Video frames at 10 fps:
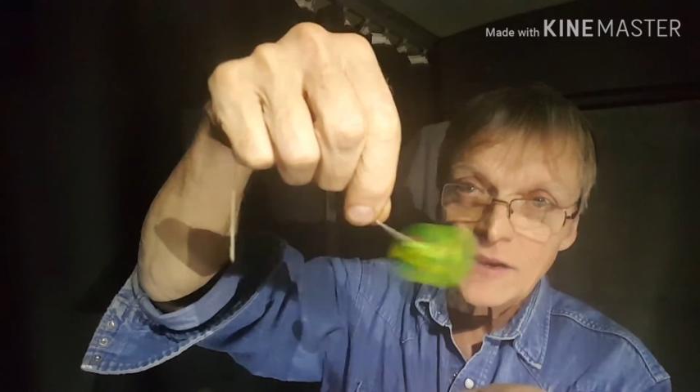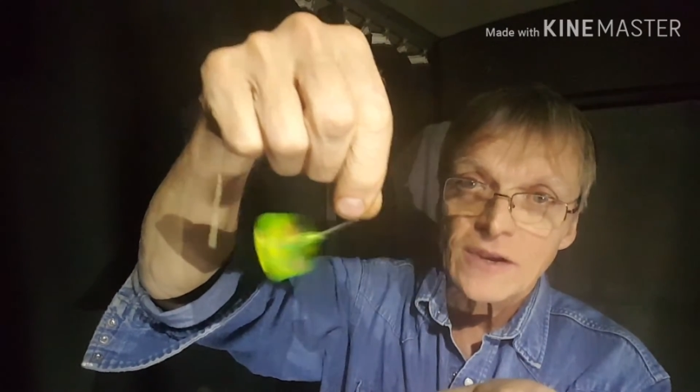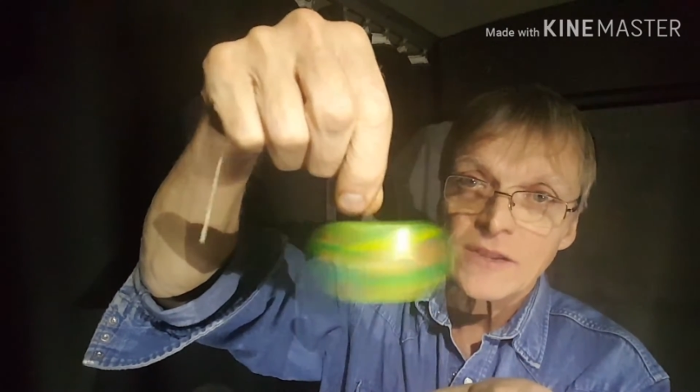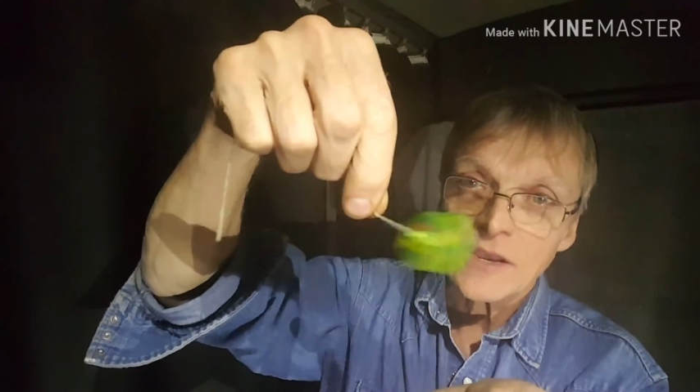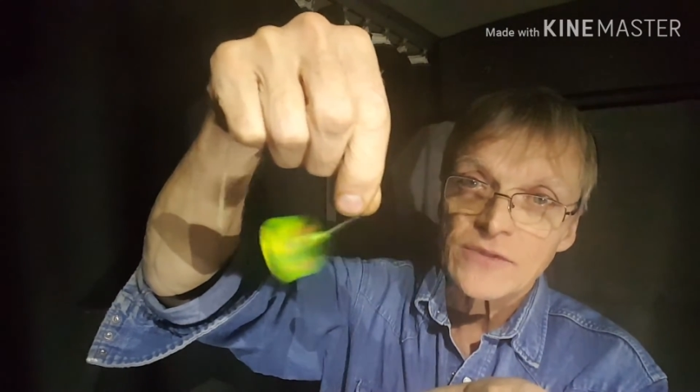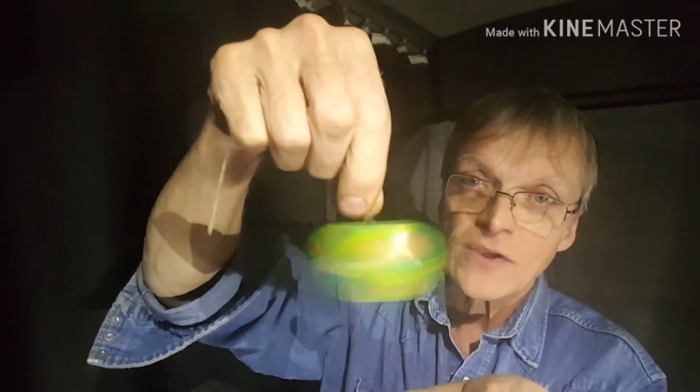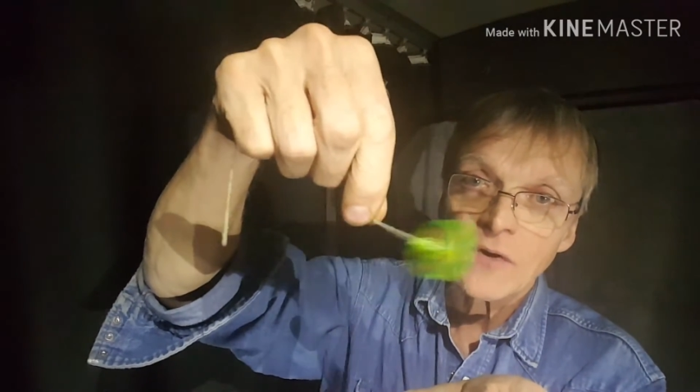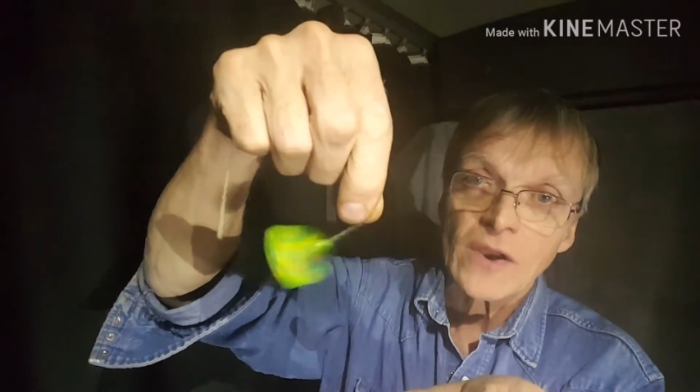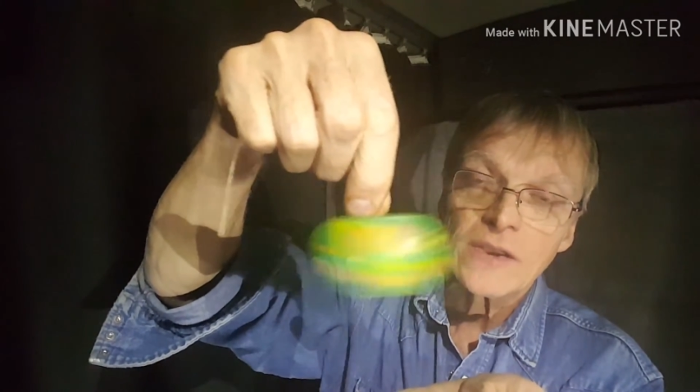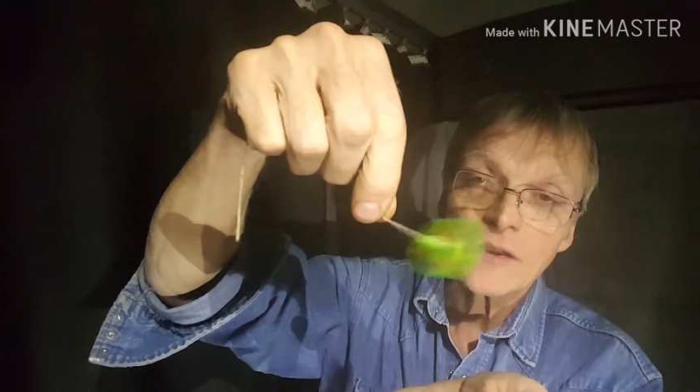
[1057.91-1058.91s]
And that's how
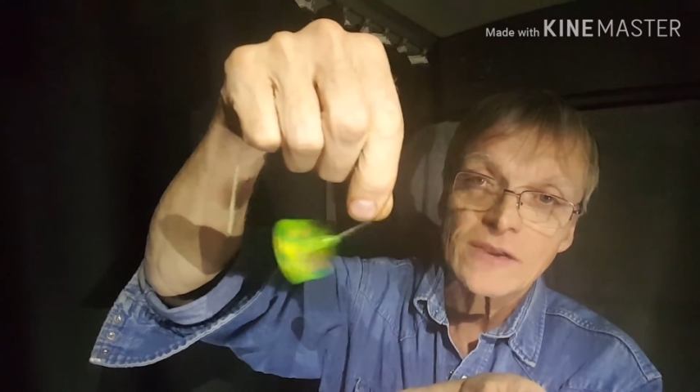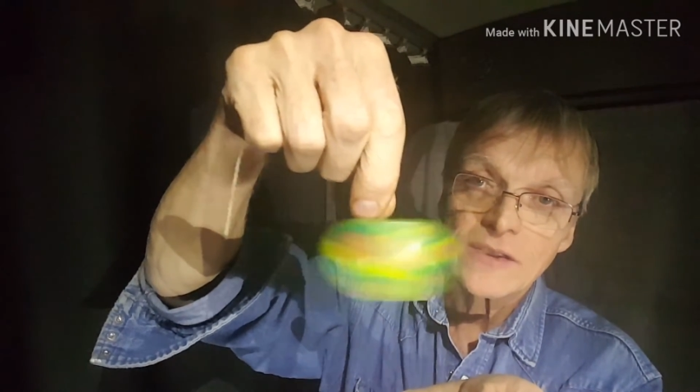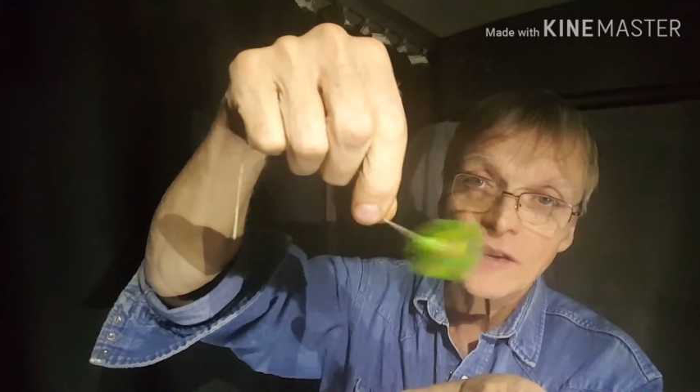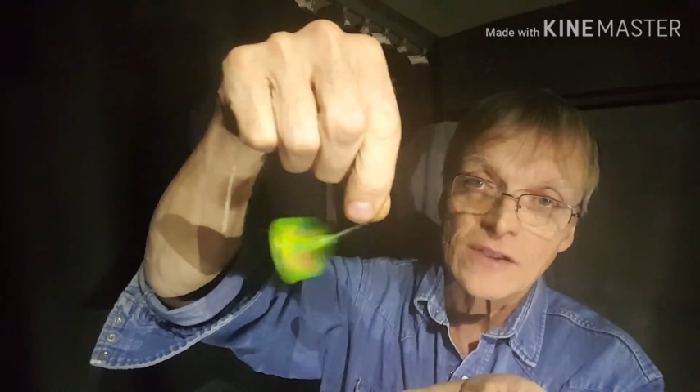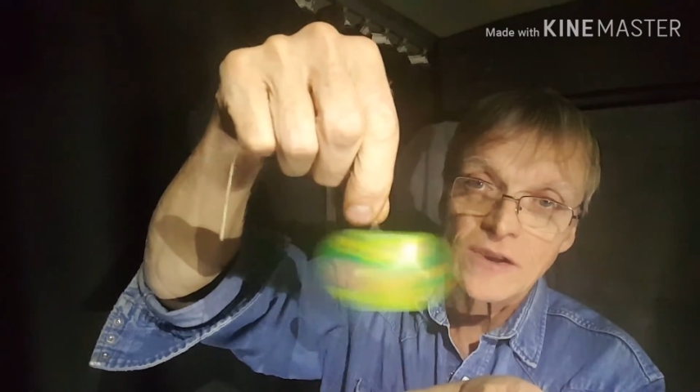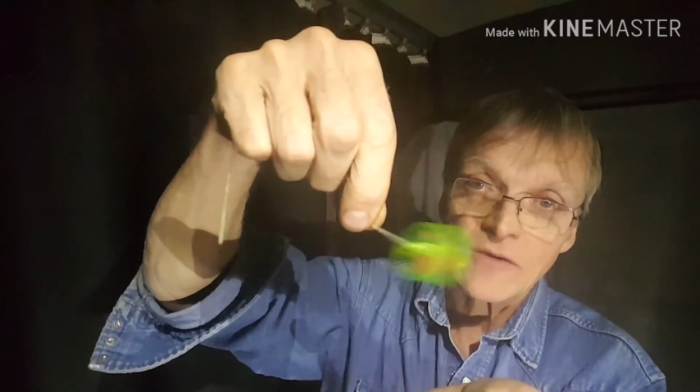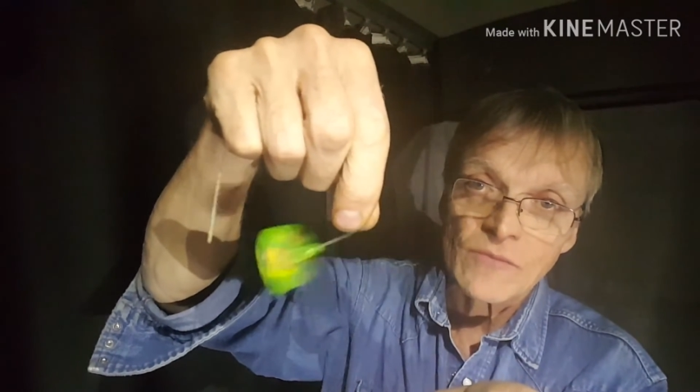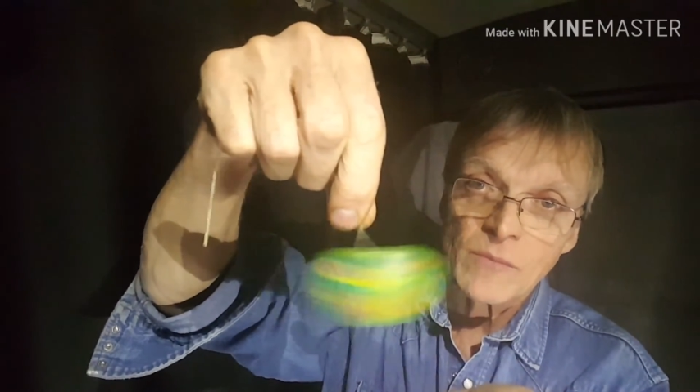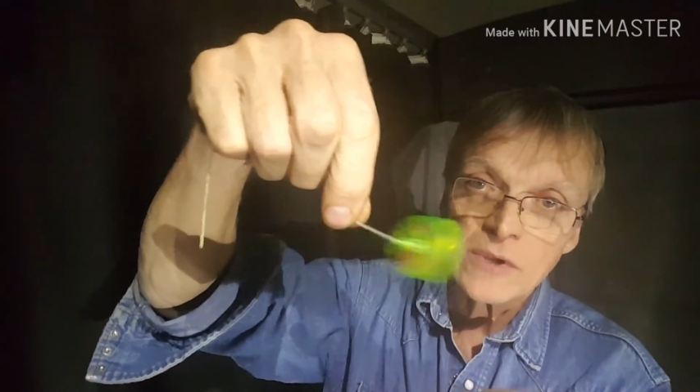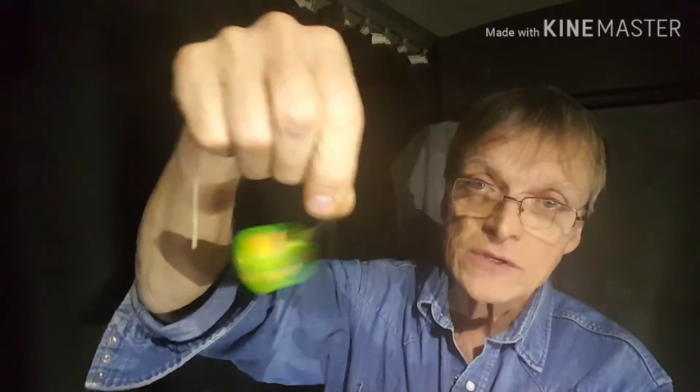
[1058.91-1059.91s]
I get
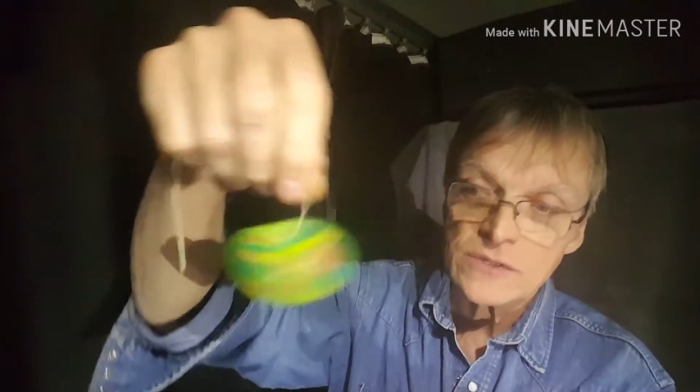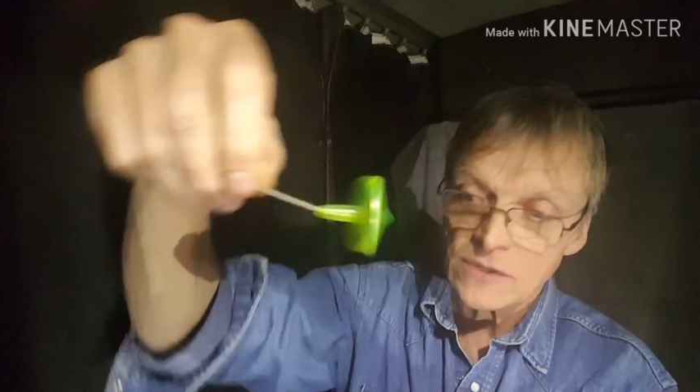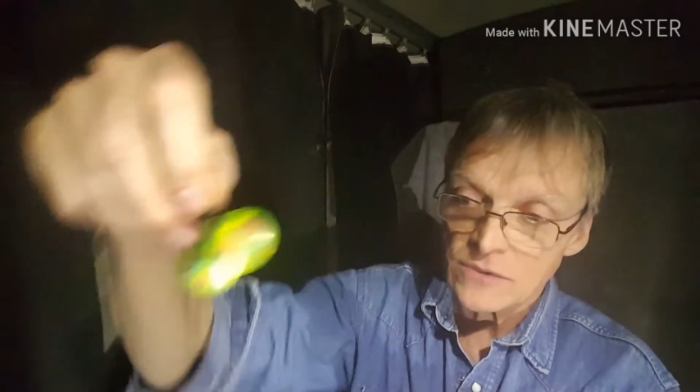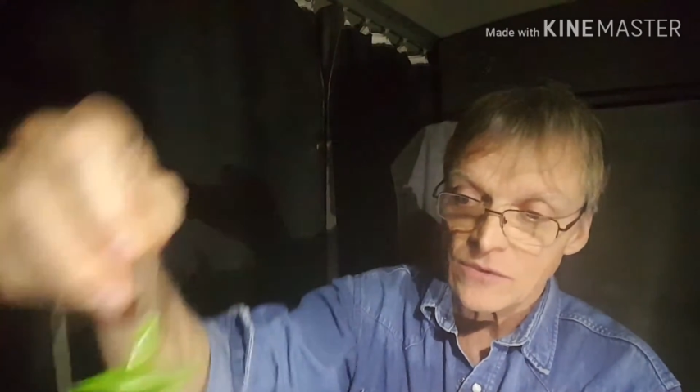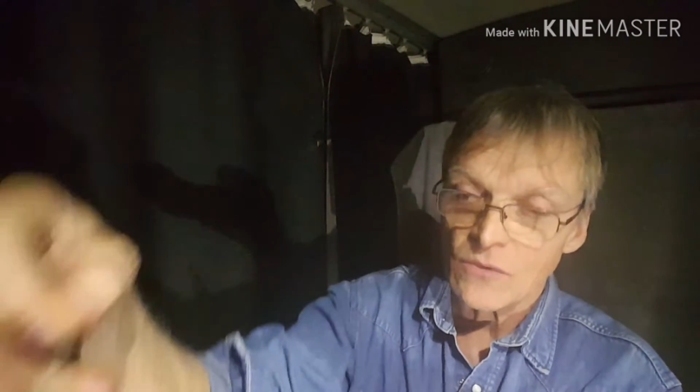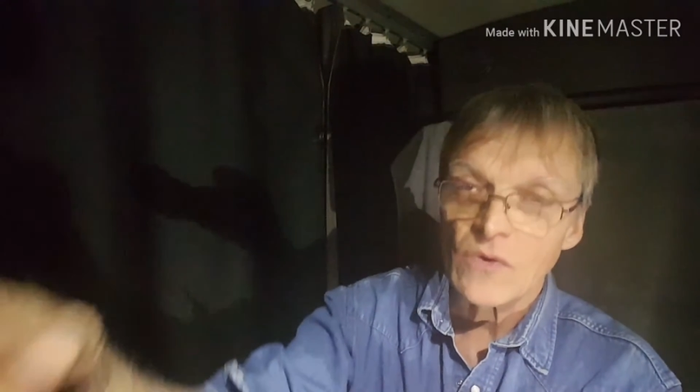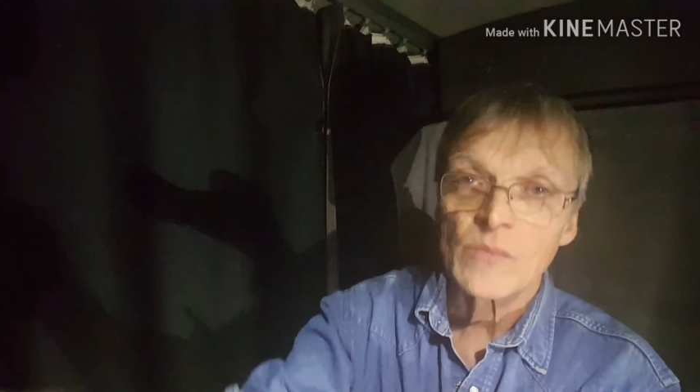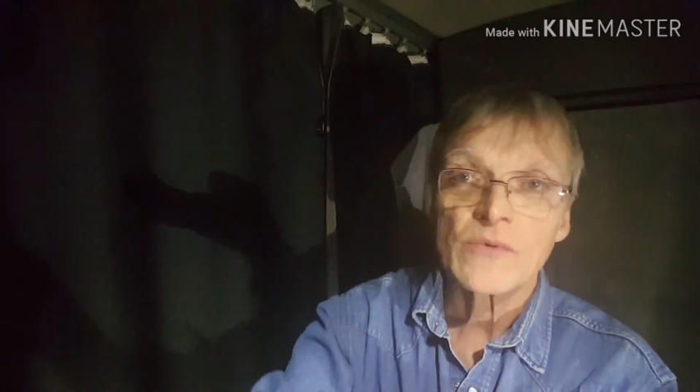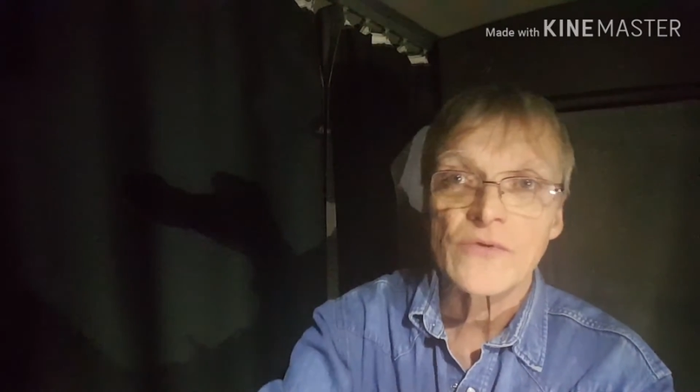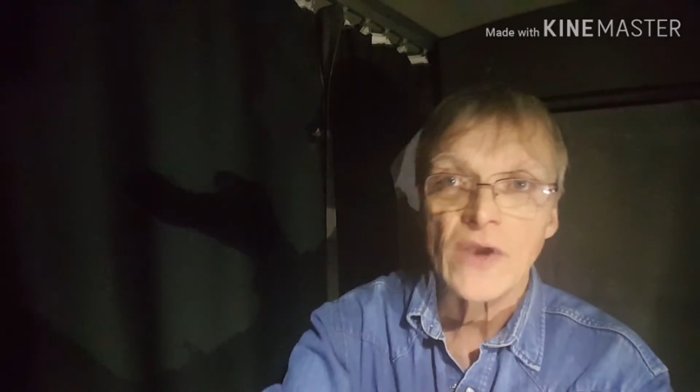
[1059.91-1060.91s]
confirmation that the orb is